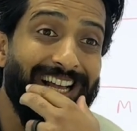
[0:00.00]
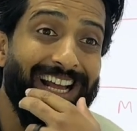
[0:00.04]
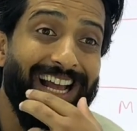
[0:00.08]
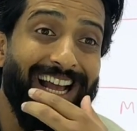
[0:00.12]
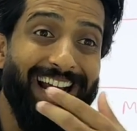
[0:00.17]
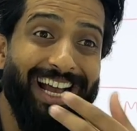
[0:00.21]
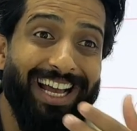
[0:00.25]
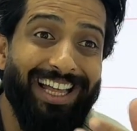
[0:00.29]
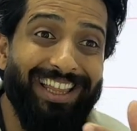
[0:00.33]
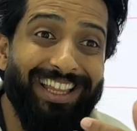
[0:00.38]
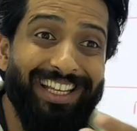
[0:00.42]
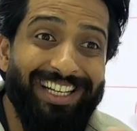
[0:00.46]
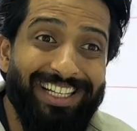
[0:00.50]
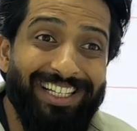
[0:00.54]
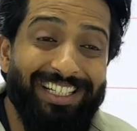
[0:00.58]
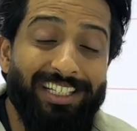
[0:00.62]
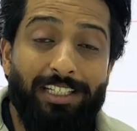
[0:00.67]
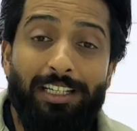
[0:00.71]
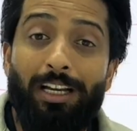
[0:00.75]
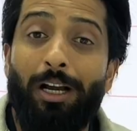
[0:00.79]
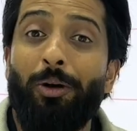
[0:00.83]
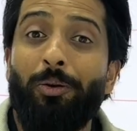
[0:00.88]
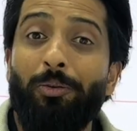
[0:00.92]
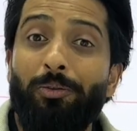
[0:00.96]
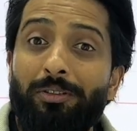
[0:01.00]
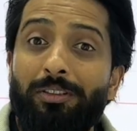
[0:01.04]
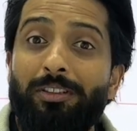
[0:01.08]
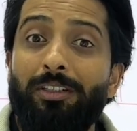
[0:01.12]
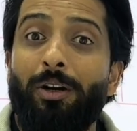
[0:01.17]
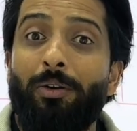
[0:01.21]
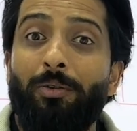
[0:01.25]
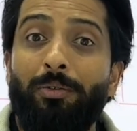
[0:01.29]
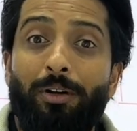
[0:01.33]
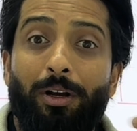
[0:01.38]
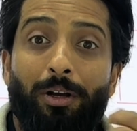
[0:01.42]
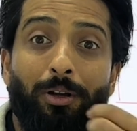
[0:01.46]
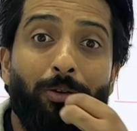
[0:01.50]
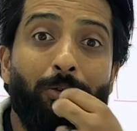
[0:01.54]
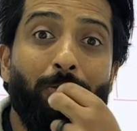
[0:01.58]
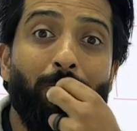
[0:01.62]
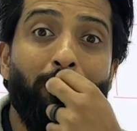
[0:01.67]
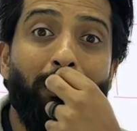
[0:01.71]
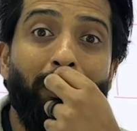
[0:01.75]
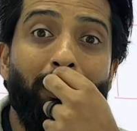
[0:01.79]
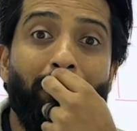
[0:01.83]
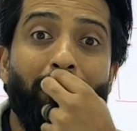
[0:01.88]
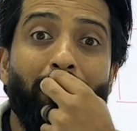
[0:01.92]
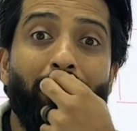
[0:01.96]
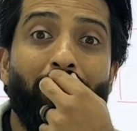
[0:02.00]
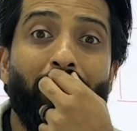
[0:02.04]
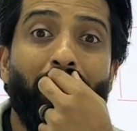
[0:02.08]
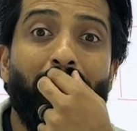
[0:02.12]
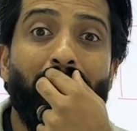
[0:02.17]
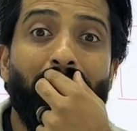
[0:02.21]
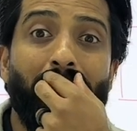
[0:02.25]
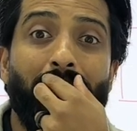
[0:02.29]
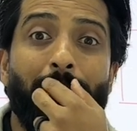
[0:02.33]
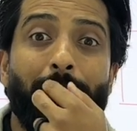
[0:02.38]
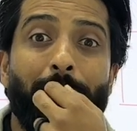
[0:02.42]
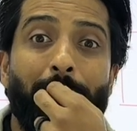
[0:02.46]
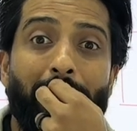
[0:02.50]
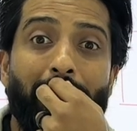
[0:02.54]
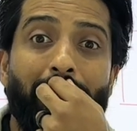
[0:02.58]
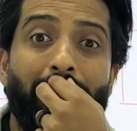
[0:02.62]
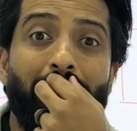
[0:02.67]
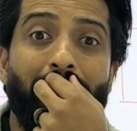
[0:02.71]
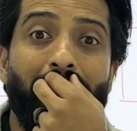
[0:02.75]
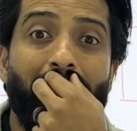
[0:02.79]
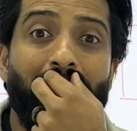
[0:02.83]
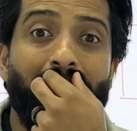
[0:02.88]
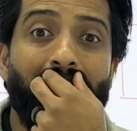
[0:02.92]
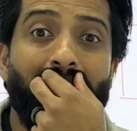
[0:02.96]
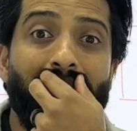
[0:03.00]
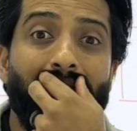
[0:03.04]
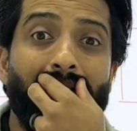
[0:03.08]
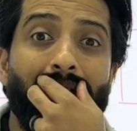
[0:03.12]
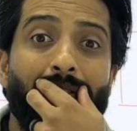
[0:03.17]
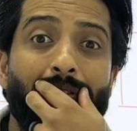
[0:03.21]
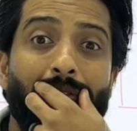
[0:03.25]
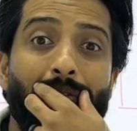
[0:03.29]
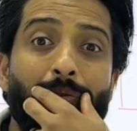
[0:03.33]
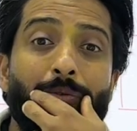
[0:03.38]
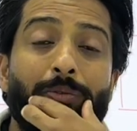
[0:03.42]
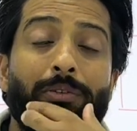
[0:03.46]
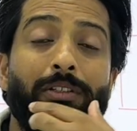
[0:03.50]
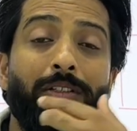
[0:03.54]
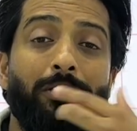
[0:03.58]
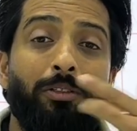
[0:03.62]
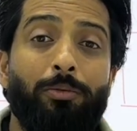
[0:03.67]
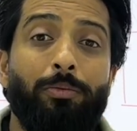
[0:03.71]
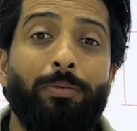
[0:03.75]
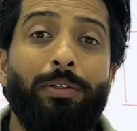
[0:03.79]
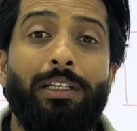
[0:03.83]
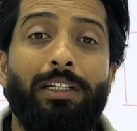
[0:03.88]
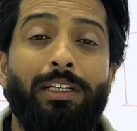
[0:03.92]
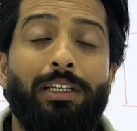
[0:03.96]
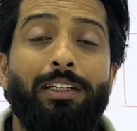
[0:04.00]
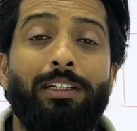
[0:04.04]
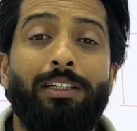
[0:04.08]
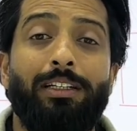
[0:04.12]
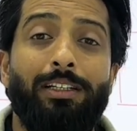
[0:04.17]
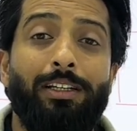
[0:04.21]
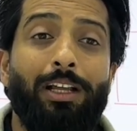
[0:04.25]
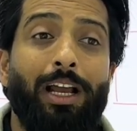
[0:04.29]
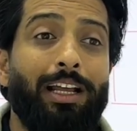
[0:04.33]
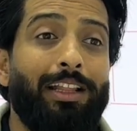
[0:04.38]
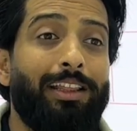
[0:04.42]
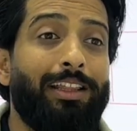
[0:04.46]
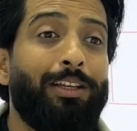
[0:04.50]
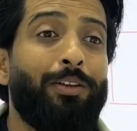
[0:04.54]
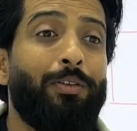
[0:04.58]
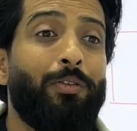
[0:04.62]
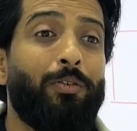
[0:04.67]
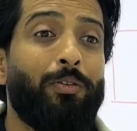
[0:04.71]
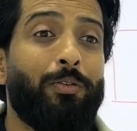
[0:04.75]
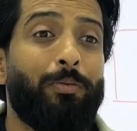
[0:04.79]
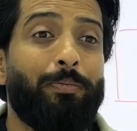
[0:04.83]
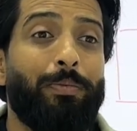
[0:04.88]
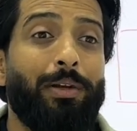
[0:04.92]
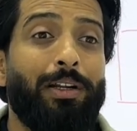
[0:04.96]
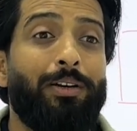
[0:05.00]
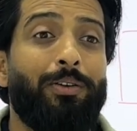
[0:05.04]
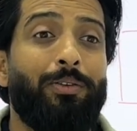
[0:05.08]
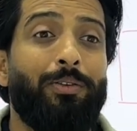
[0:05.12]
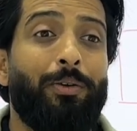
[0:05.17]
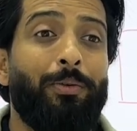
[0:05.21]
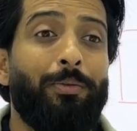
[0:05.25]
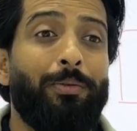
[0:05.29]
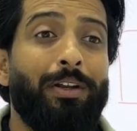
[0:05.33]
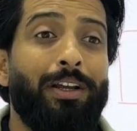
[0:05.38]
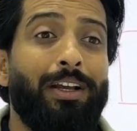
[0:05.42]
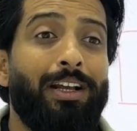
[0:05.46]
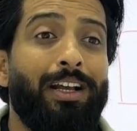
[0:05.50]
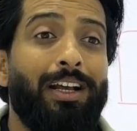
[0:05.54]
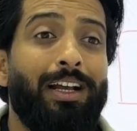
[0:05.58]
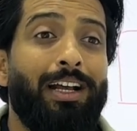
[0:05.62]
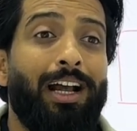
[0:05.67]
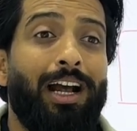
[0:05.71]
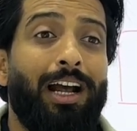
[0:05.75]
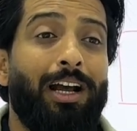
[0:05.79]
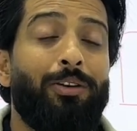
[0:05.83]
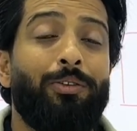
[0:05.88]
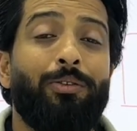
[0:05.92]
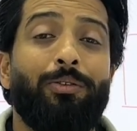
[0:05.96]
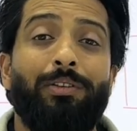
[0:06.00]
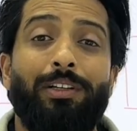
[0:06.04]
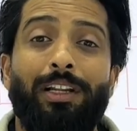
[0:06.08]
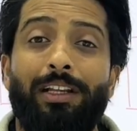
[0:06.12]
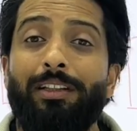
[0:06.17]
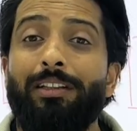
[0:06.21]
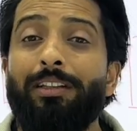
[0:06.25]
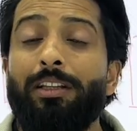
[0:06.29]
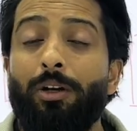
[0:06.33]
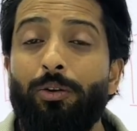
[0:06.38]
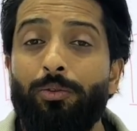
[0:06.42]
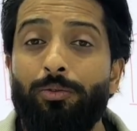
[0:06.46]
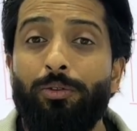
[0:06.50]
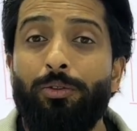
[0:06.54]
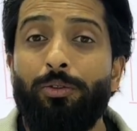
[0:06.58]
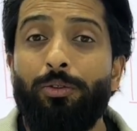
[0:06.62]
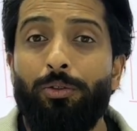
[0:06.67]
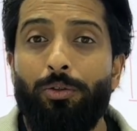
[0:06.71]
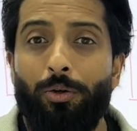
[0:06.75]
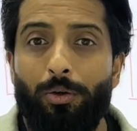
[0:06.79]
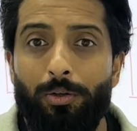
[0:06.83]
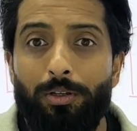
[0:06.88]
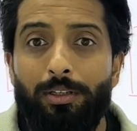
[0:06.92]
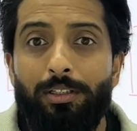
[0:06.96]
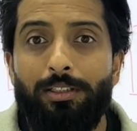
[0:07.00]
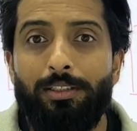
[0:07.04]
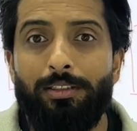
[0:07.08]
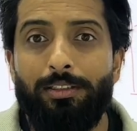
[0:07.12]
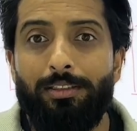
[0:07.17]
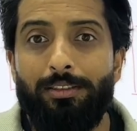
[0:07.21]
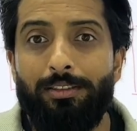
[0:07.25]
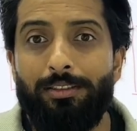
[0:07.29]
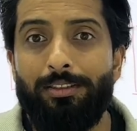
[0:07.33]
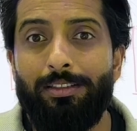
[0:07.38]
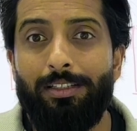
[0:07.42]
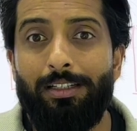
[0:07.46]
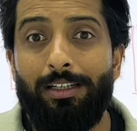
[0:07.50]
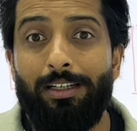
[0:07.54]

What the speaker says: I think in downtown alone, if you want to spend the New Year's weekend, I think you have to spend around, I don't know, $10,000.